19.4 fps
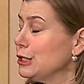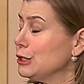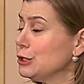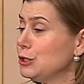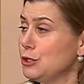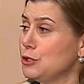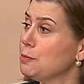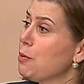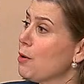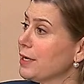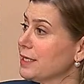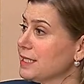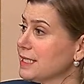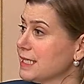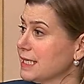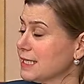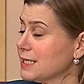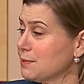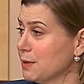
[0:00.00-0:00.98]

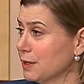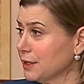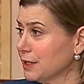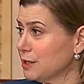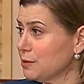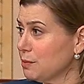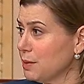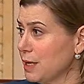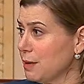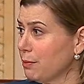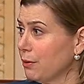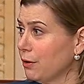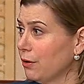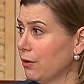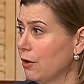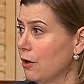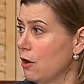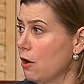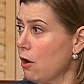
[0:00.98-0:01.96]
2.6 million
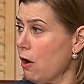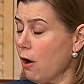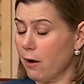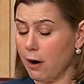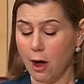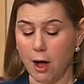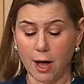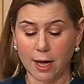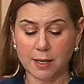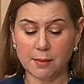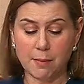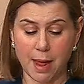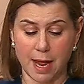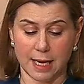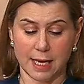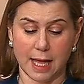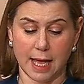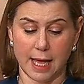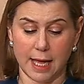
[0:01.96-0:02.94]
people are on
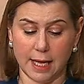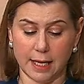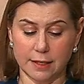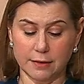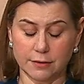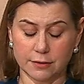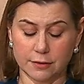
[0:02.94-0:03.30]
Medicaid.